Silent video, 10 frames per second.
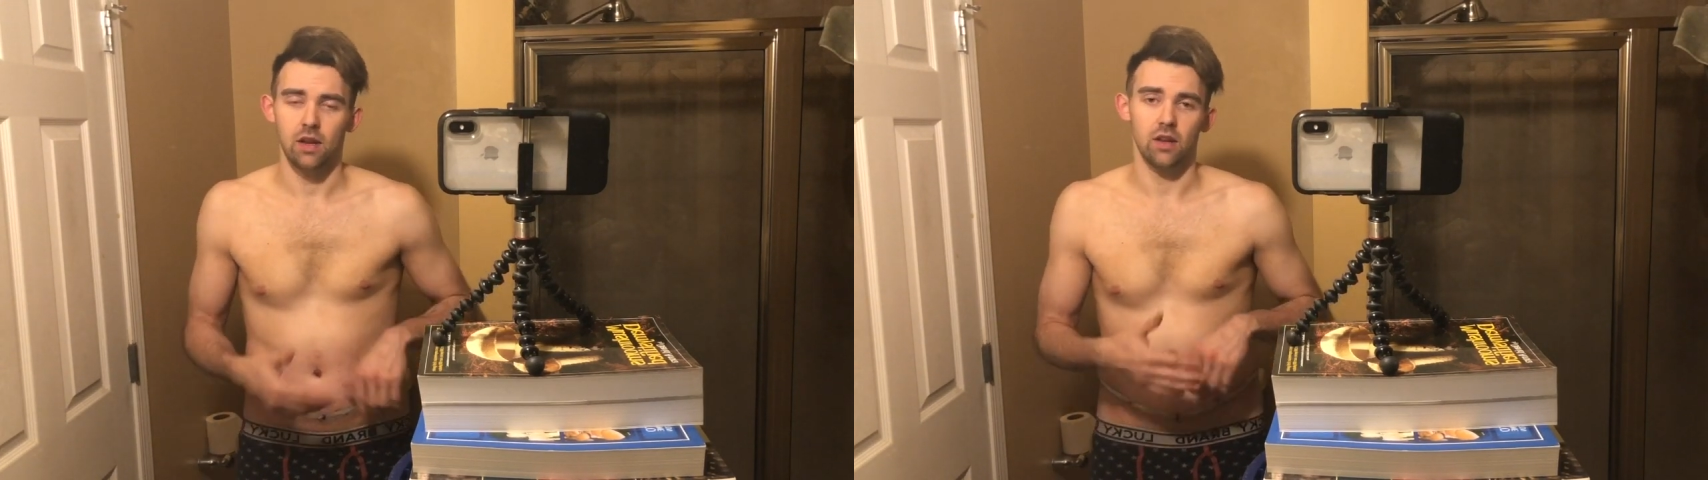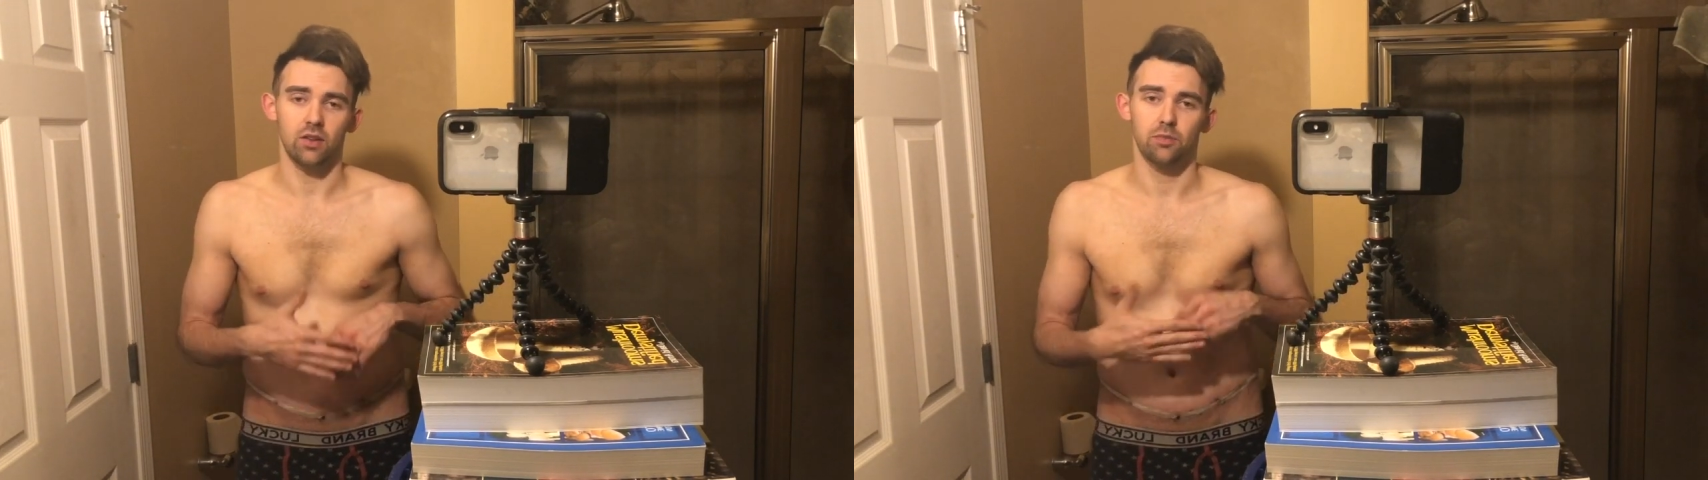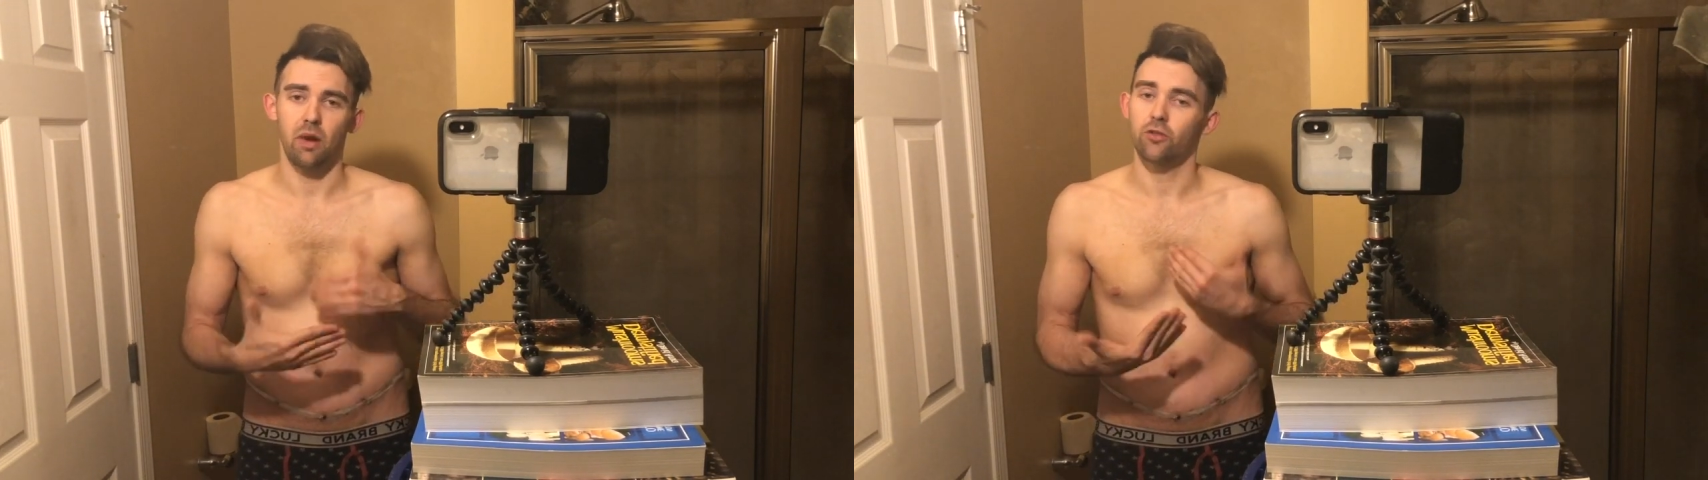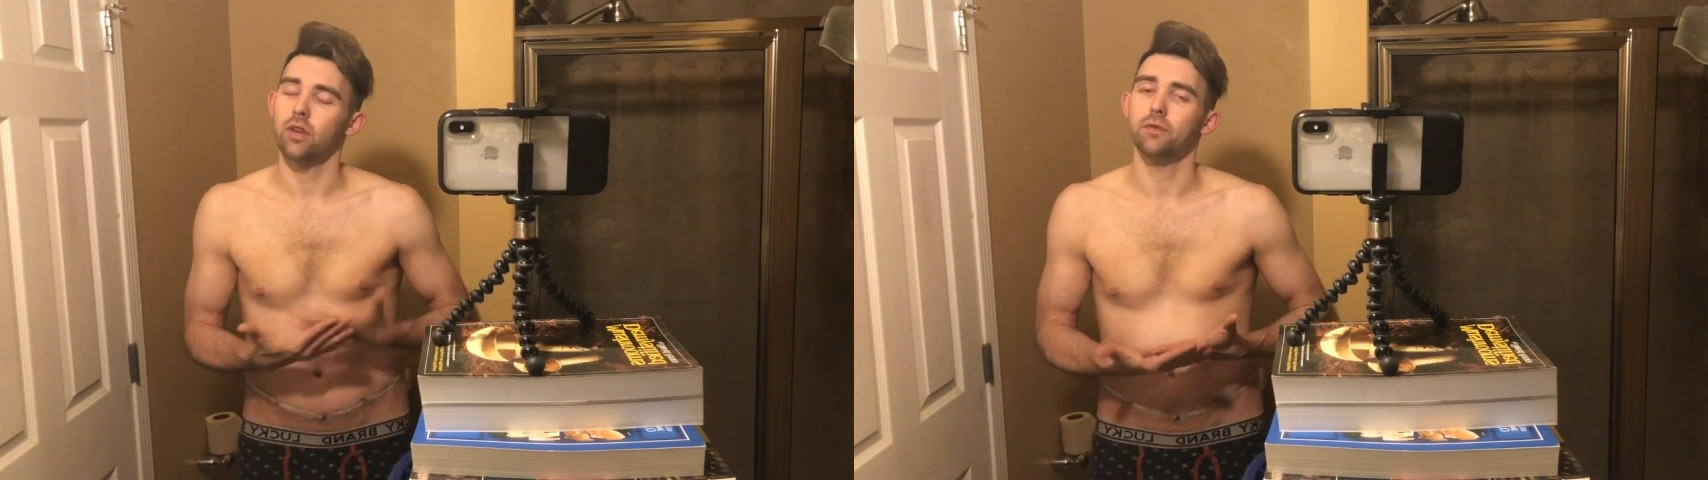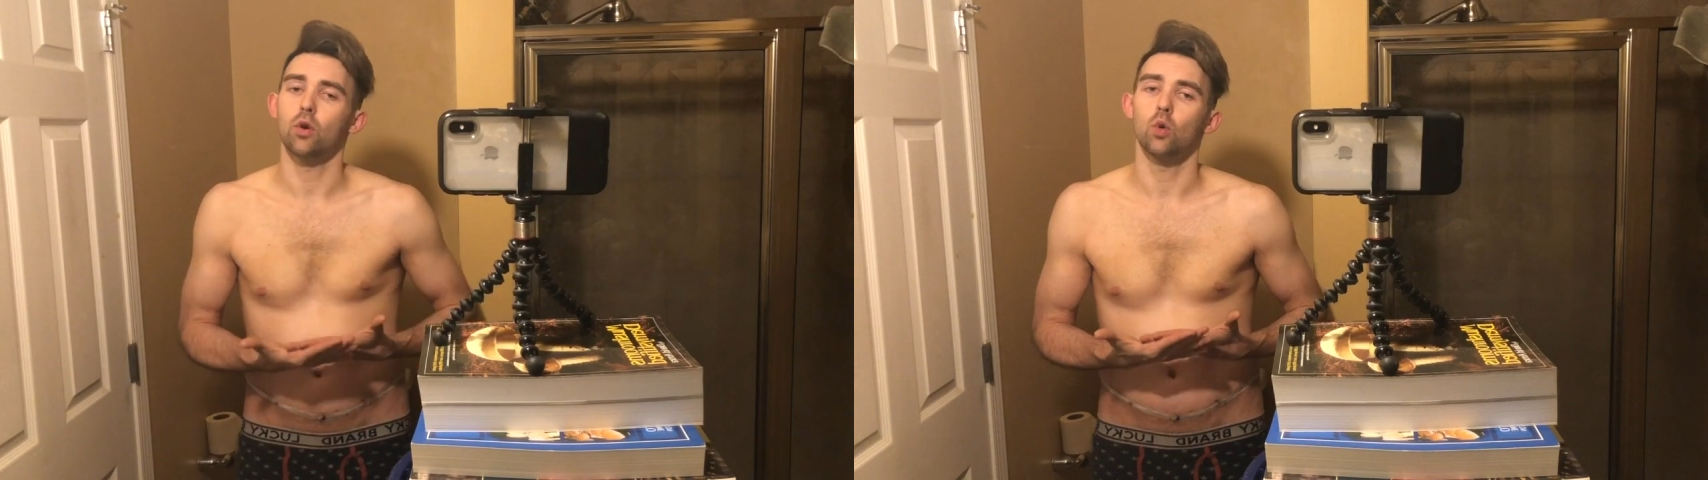especially
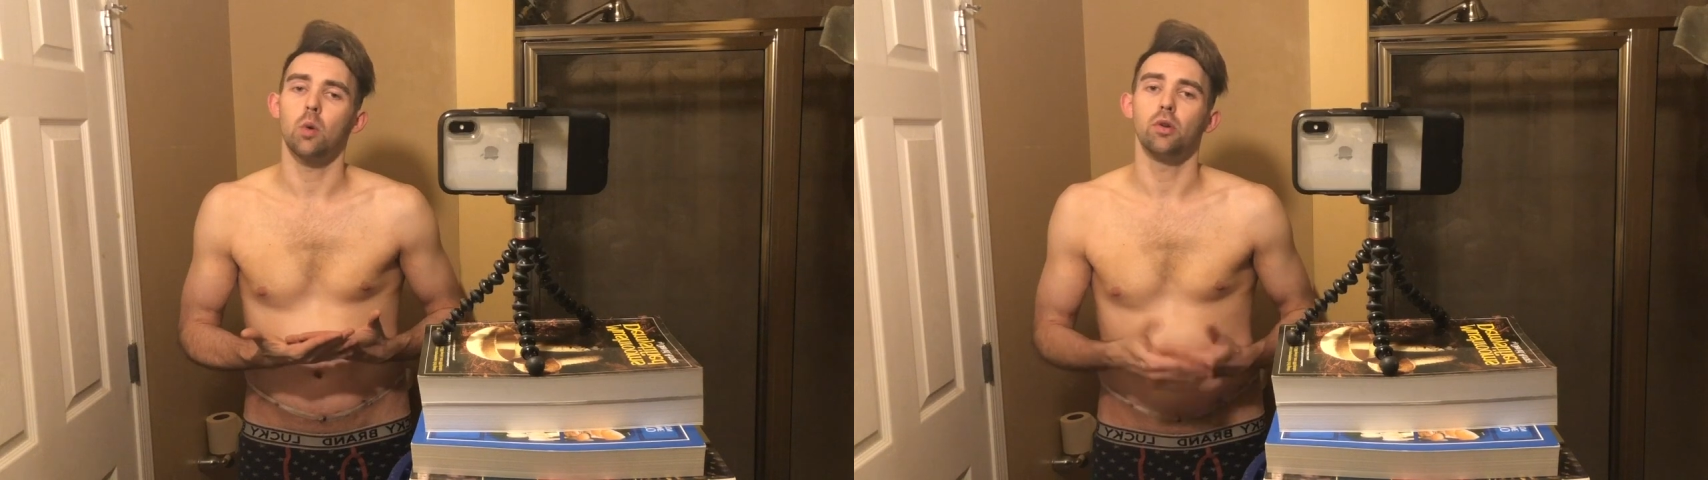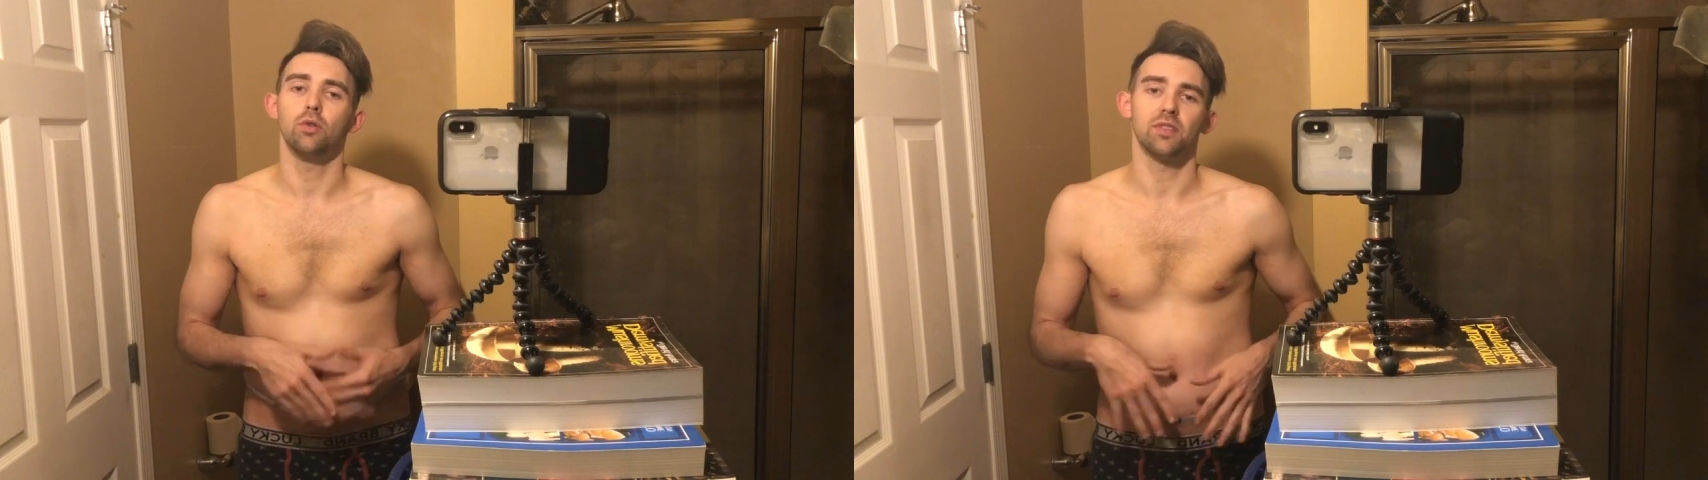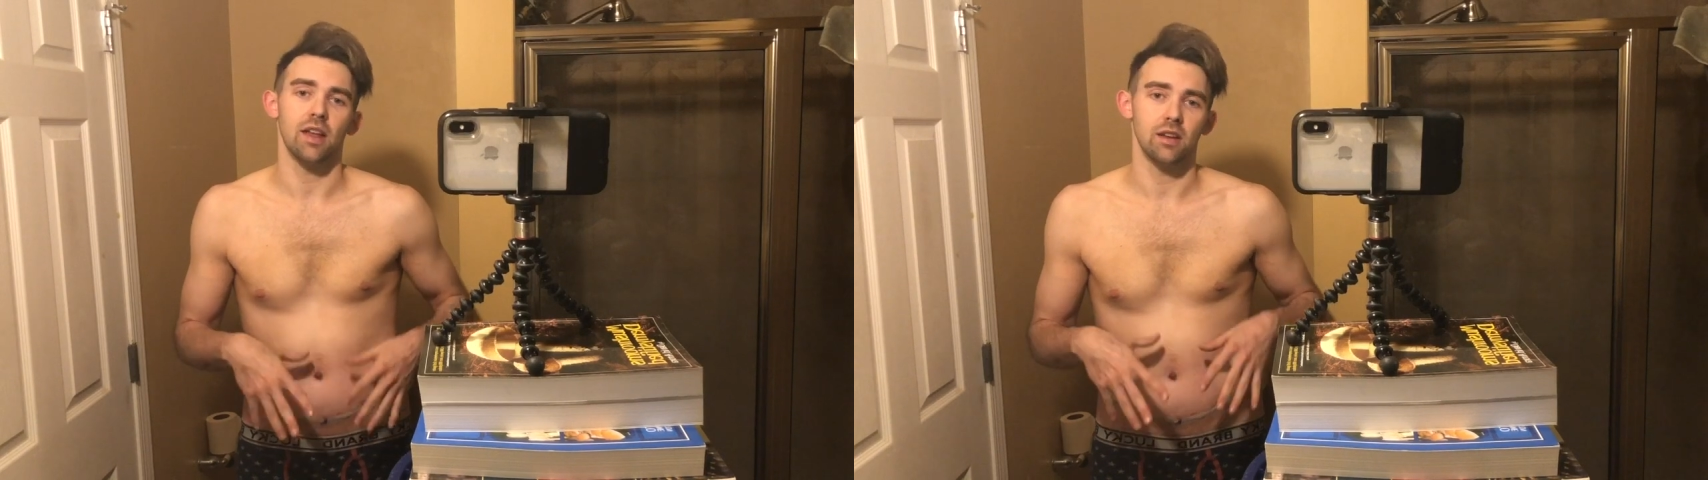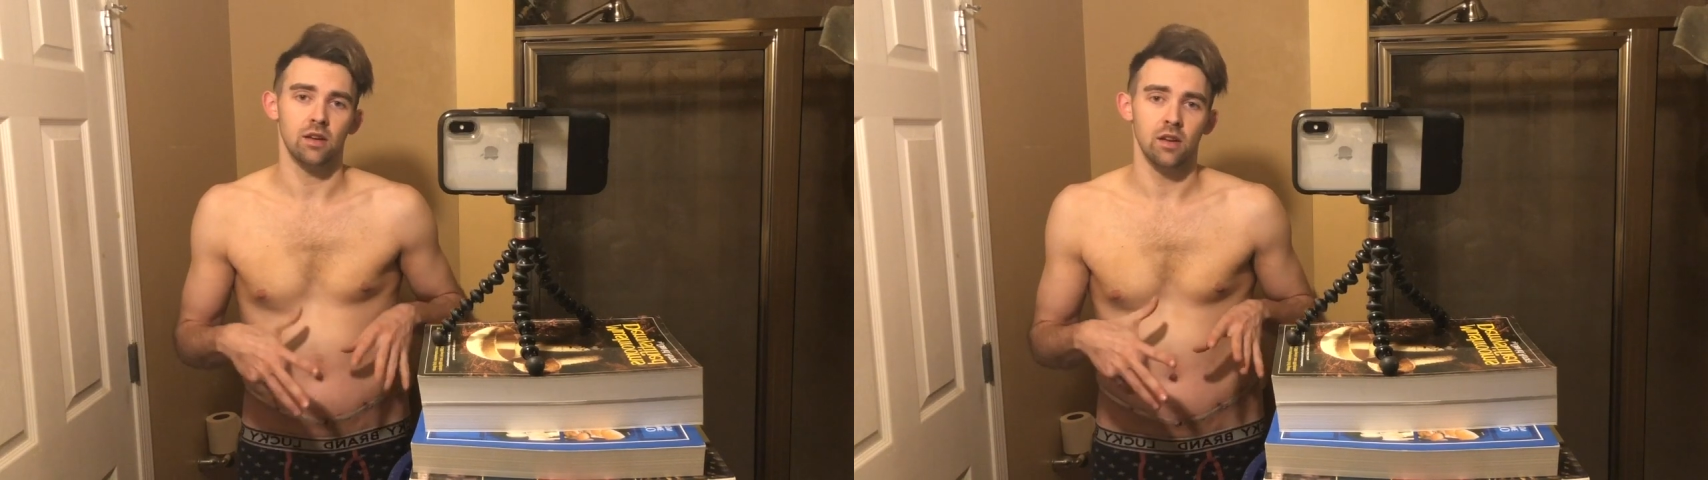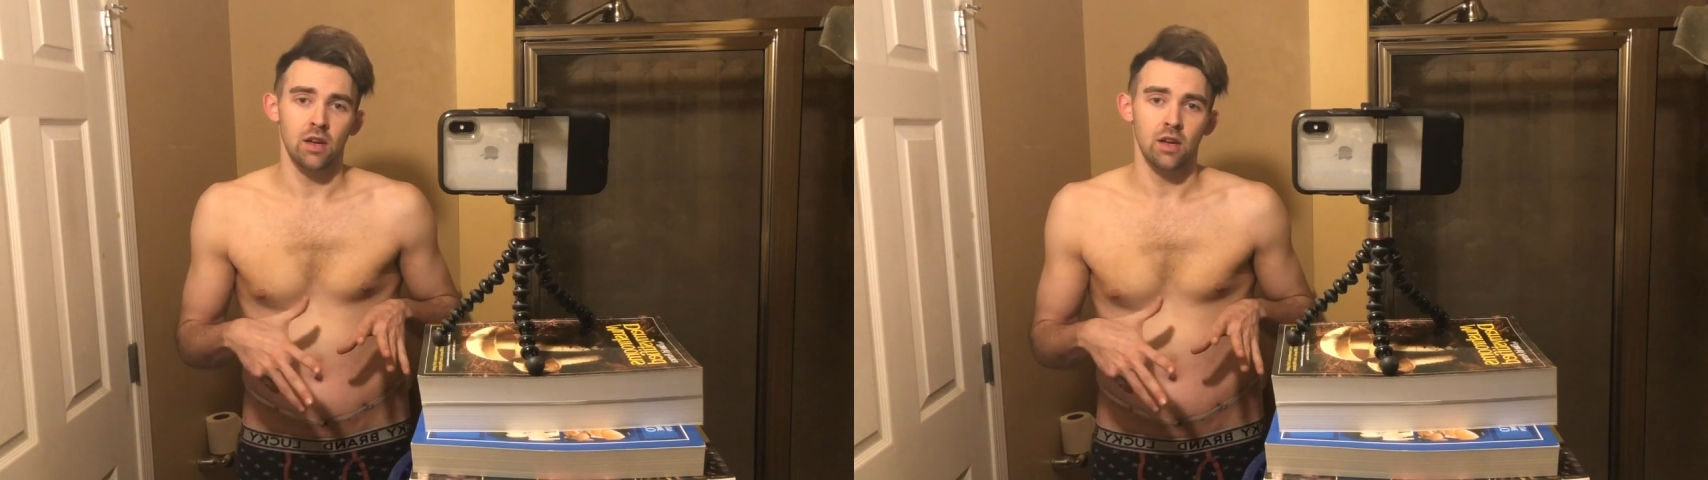if you're a woman who's getting